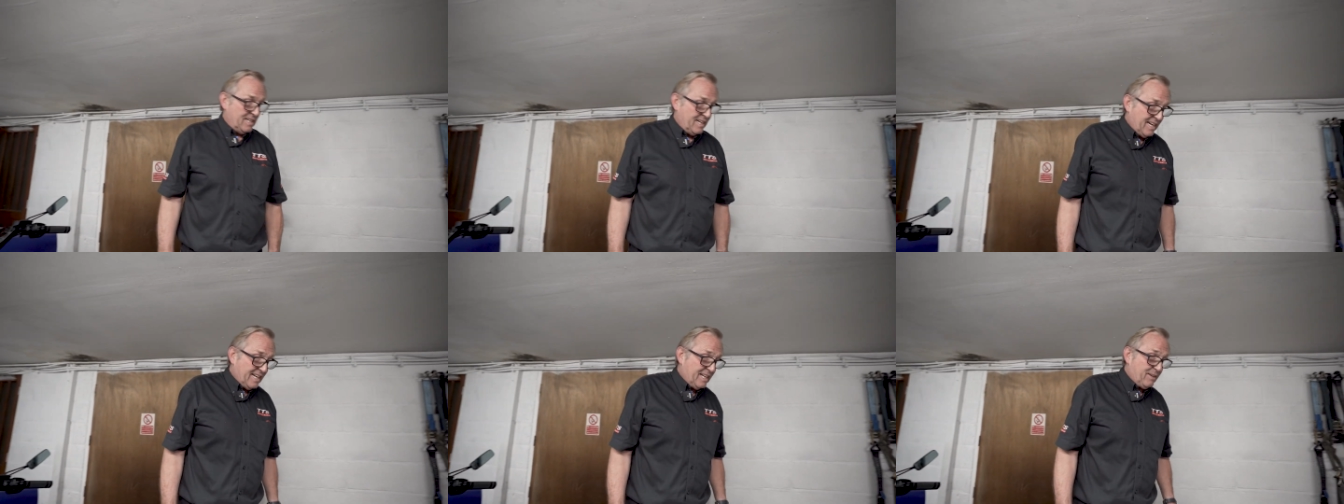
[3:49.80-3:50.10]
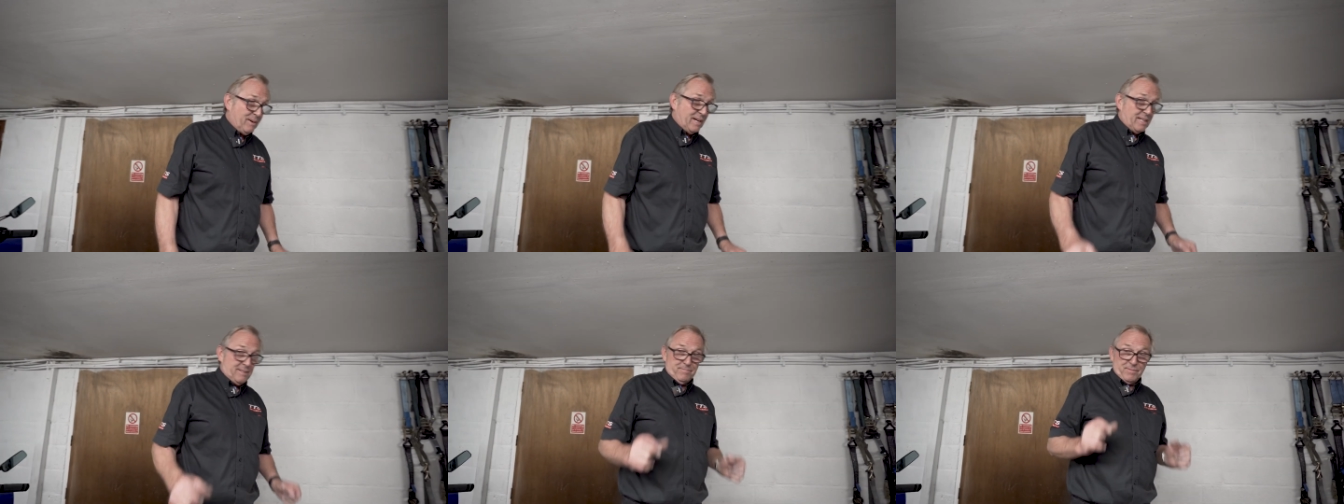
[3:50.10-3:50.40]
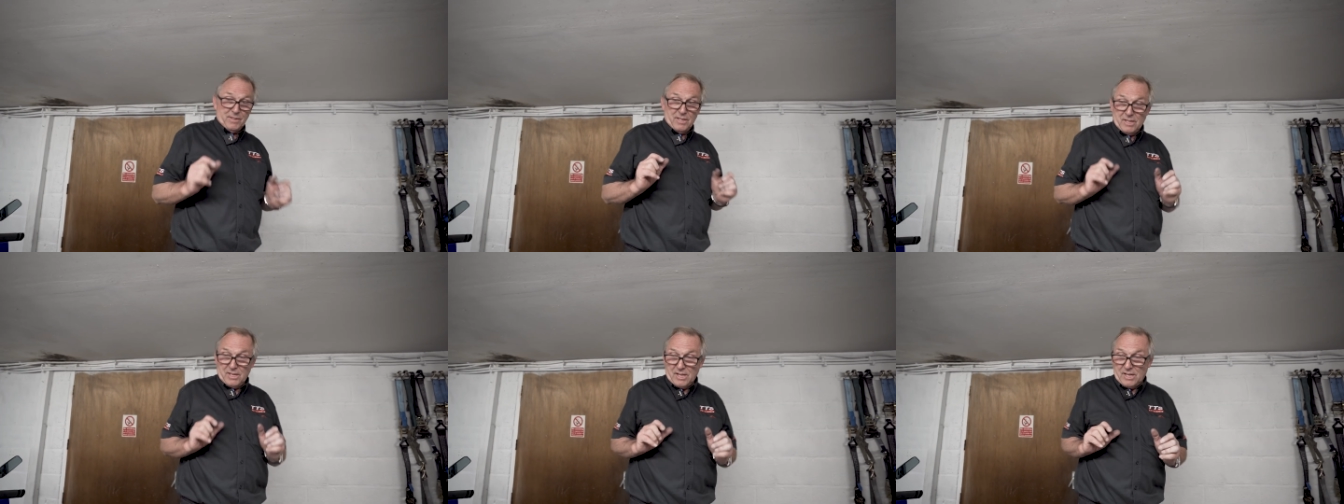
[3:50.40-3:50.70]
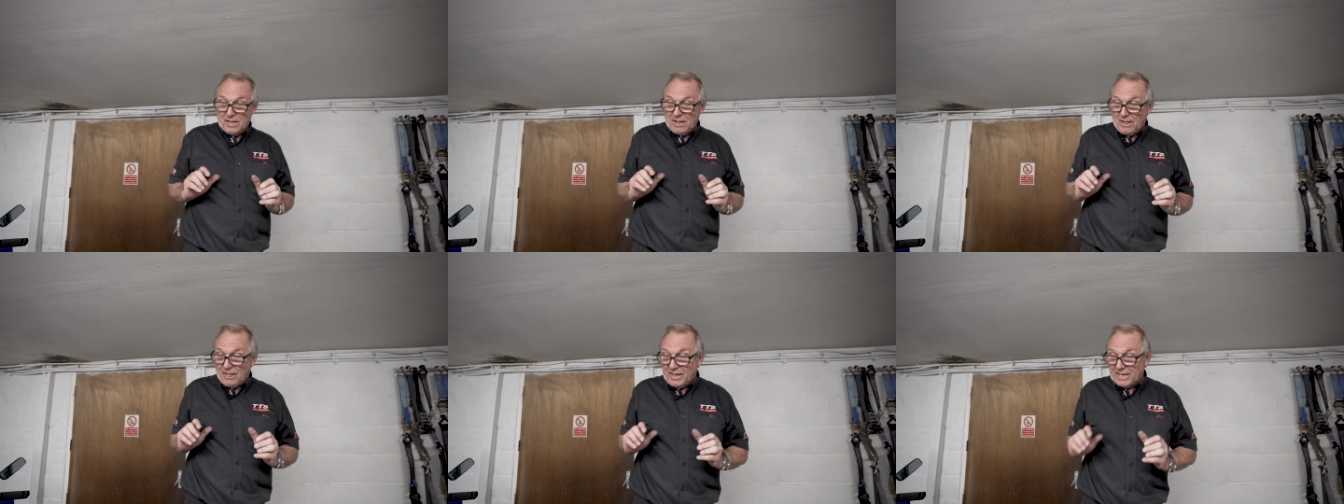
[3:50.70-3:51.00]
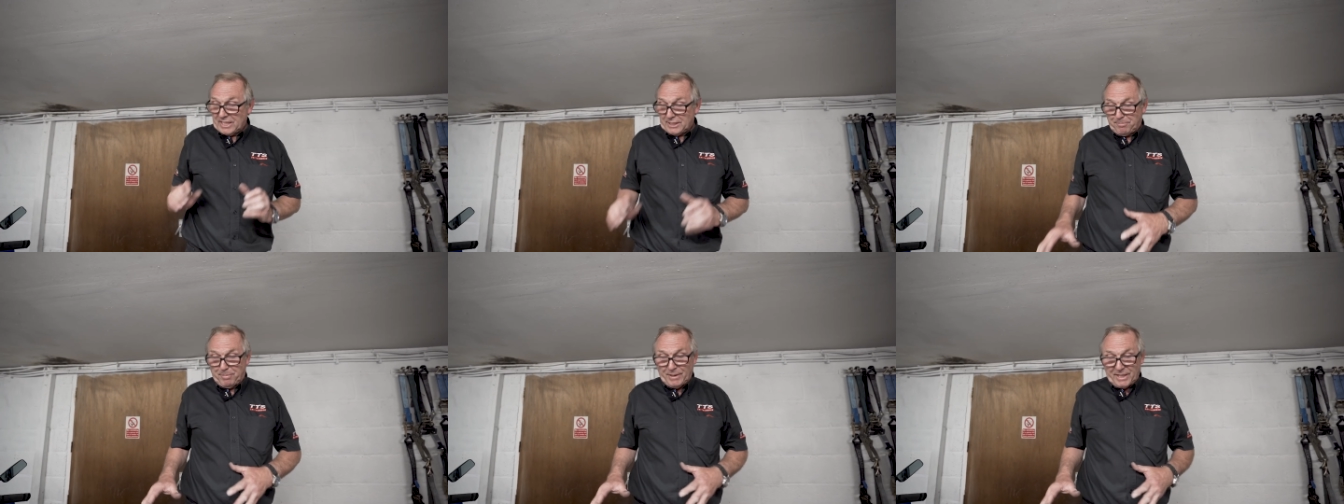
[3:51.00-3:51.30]
Anyway,
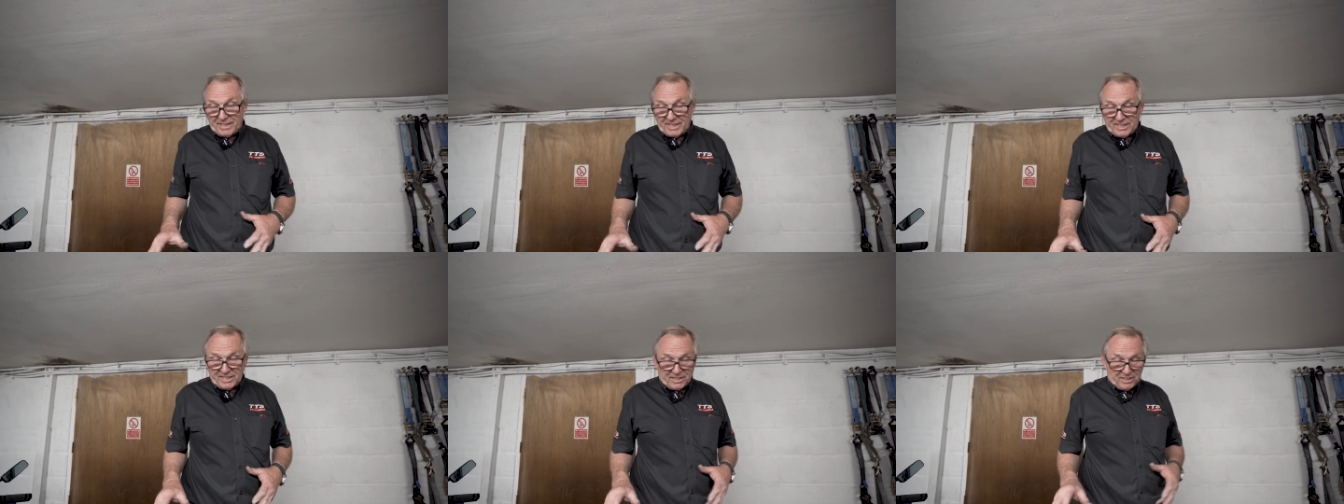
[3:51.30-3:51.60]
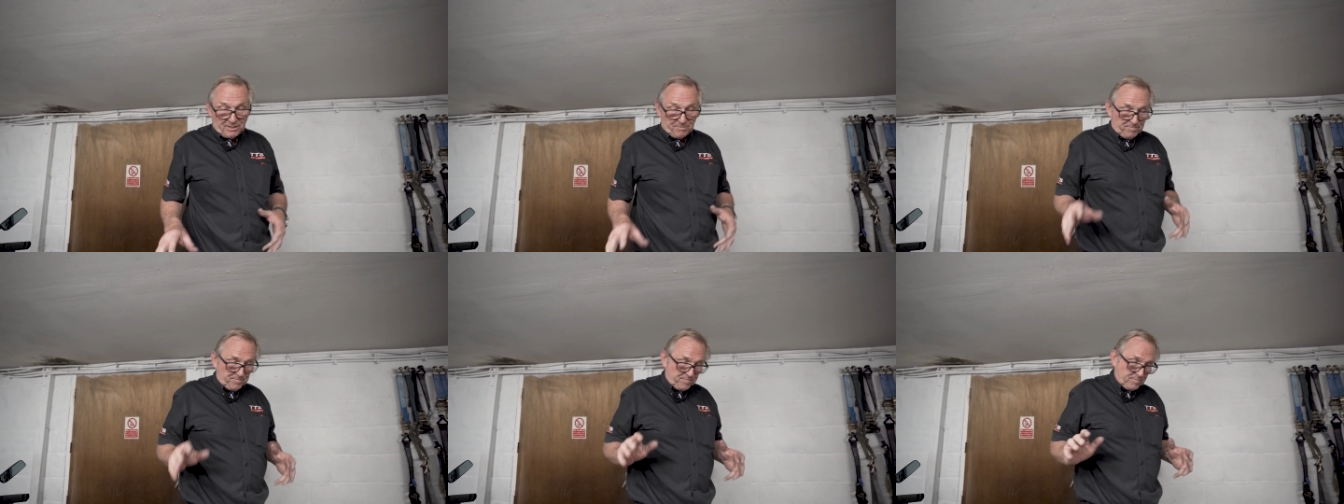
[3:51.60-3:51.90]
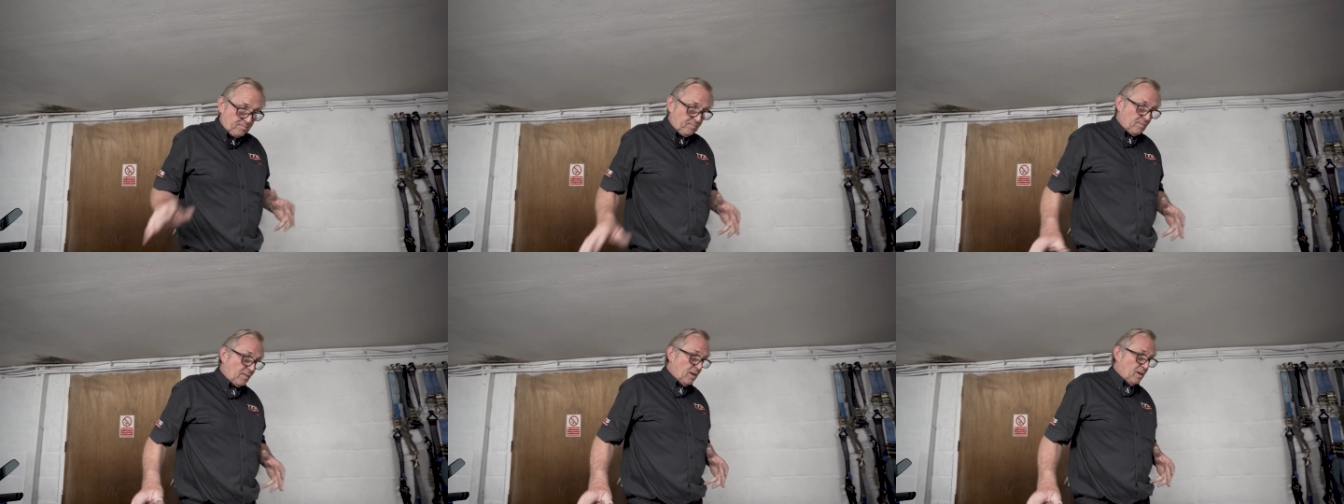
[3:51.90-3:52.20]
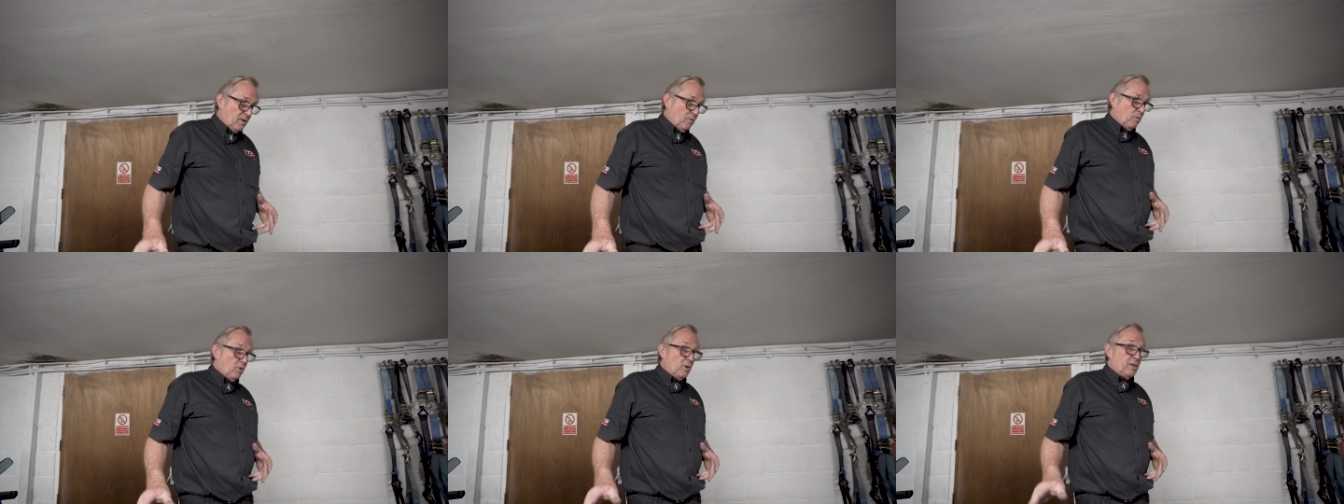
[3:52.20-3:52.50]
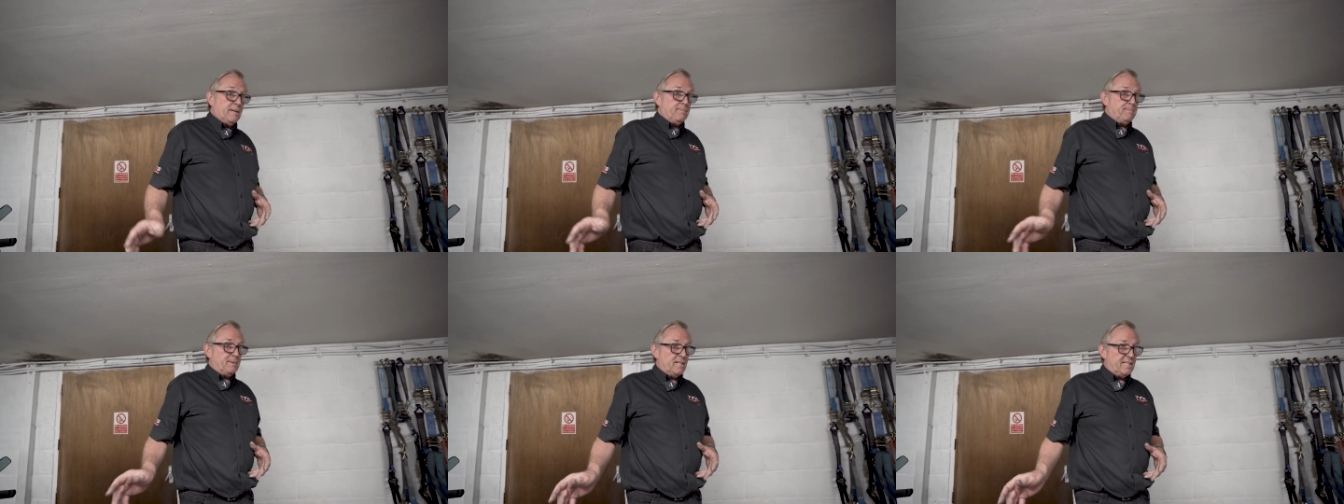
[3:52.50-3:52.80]
that's Billy's. We're on
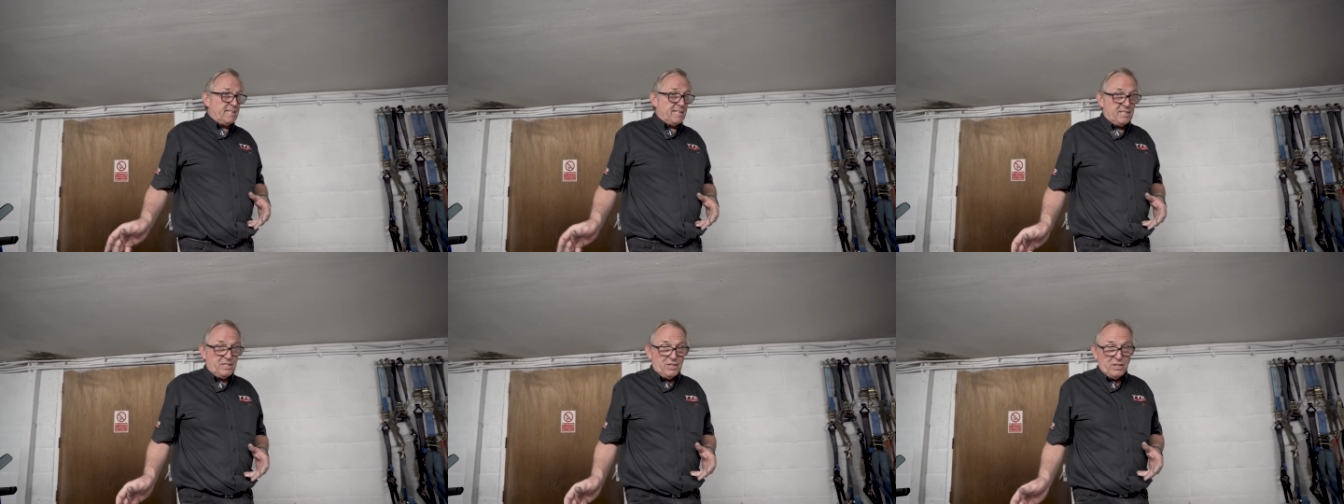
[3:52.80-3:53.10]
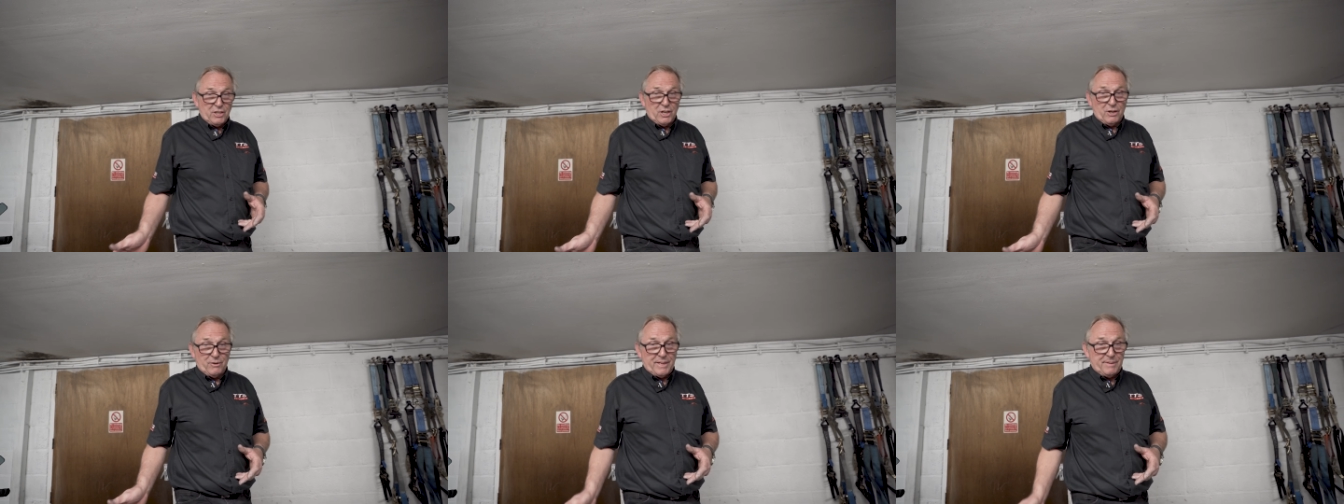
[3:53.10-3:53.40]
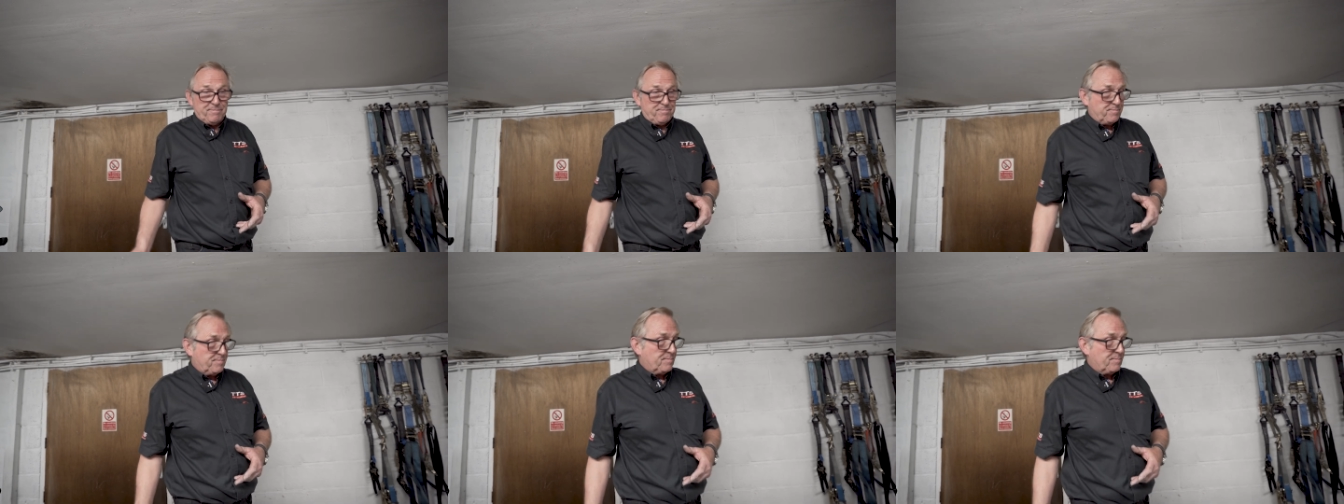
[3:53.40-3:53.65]
it, Billy. You know it.